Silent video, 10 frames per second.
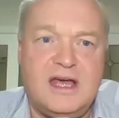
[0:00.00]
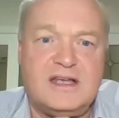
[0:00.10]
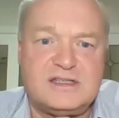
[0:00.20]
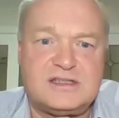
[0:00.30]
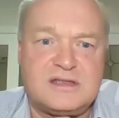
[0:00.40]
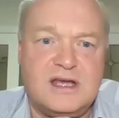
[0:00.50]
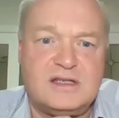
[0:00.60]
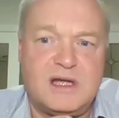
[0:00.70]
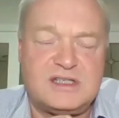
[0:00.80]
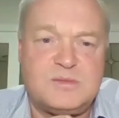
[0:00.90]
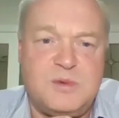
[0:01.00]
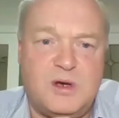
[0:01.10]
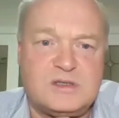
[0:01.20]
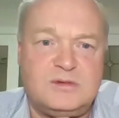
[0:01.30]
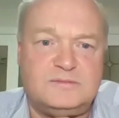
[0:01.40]
as much as
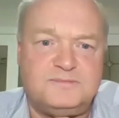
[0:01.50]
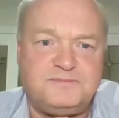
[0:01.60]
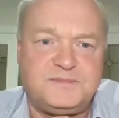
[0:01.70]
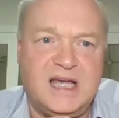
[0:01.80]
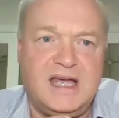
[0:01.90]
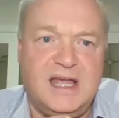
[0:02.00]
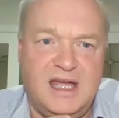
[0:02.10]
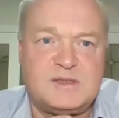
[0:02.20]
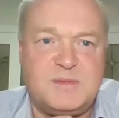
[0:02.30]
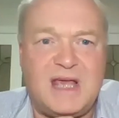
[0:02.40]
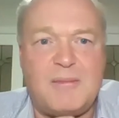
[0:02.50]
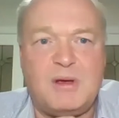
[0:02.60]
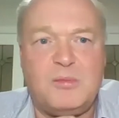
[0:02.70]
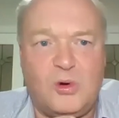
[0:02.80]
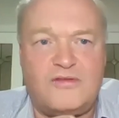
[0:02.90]
possible. It's
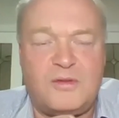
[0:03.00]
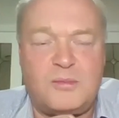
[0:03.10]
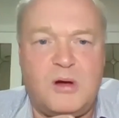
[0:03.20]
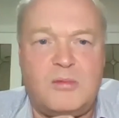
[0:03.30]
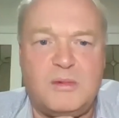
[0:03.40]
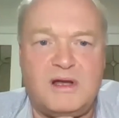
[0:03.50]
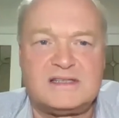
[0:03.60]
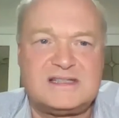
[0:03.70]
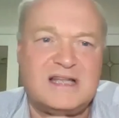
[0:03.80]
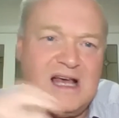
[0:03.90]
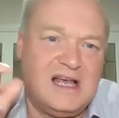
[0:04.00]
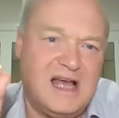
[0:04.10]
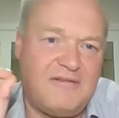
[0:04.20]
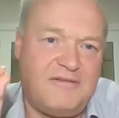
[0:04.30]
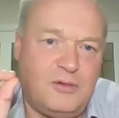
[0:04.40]
becoming more of a problem, and it's
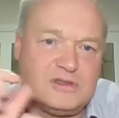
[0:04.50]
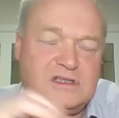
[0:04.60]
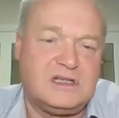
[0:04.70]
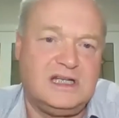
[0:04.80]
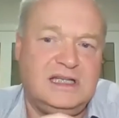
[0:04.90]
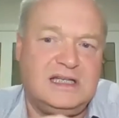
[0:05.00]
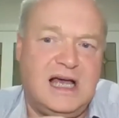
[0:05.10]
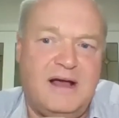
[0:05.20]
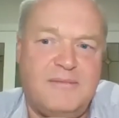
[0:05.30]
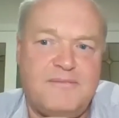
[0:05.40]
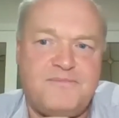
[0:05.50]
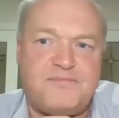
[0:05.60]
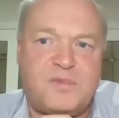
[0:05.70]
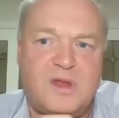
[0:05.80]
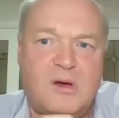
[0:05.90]
unfortunately
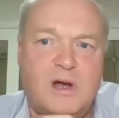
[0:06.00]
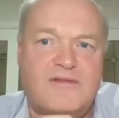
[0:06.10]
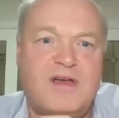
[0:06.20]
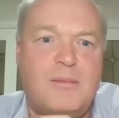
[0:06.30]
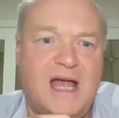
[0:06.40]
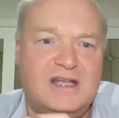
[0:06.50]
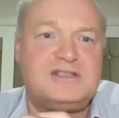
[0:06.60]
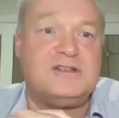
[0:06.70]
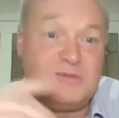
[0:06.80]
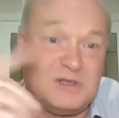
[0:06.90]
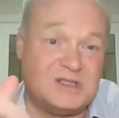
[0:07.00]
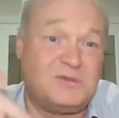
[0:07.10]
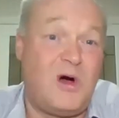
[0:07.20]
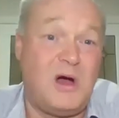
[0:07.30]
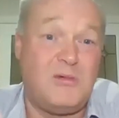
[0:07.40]
one of our main issues, which
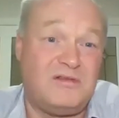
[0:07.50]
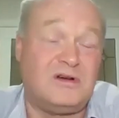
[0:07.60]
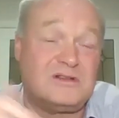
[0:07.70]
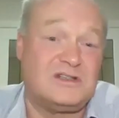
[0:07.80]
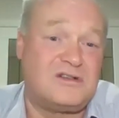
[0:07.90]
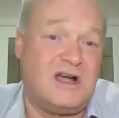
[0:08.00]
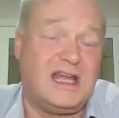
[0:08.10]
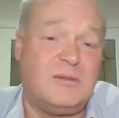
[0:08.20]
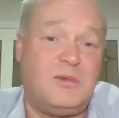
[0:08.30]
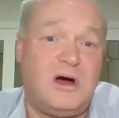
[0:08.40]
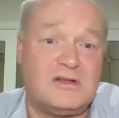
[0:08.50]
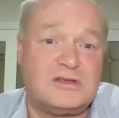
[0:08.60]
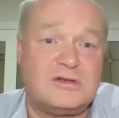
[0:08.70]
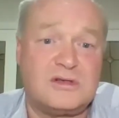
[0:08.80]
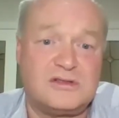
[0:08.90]
is why we've looked at trying to get a
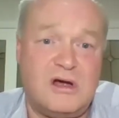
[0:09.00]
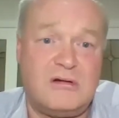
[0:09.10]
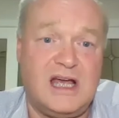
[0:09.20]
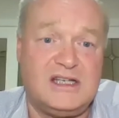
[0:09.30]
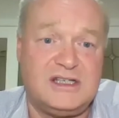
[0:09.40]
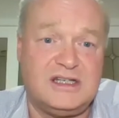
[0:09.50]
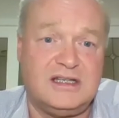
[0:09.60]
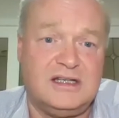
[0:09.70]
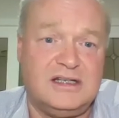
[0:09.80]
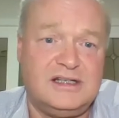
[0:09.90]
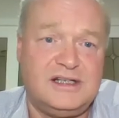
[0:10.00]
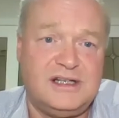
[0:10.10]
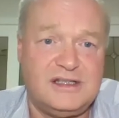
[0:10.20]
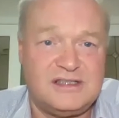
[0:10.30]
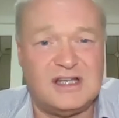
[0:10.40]
biological control agent in.
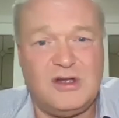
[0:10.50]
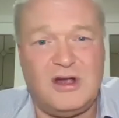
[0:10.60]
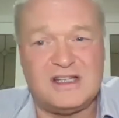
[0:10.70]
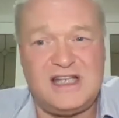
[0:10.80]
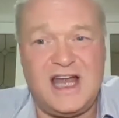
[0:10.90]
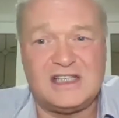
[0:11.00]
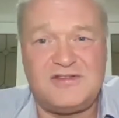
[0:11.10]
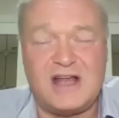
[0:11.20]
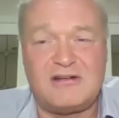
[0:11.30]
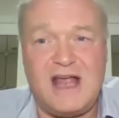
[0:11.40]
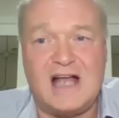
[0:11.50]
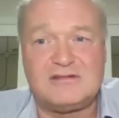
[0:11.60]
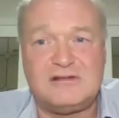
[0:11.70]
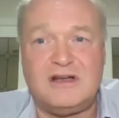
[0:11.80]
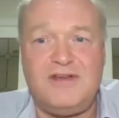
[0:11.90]
So it's not a satisfactory
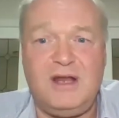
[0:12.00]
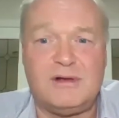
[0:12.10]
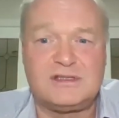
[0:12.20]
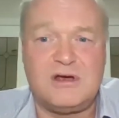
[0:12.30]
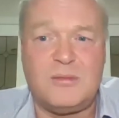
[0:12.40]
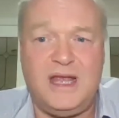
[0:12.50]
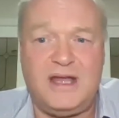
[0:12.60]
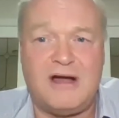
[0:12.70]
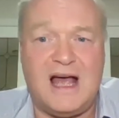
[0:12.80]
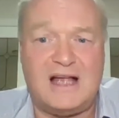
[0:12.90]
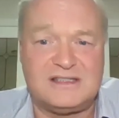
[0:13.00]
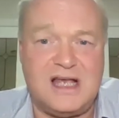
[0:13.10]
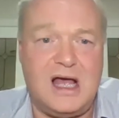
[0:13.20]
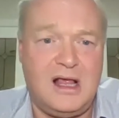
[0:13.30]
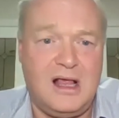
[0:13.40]
answer, and if anyone's got a better
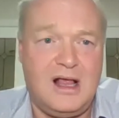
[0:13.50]
answer,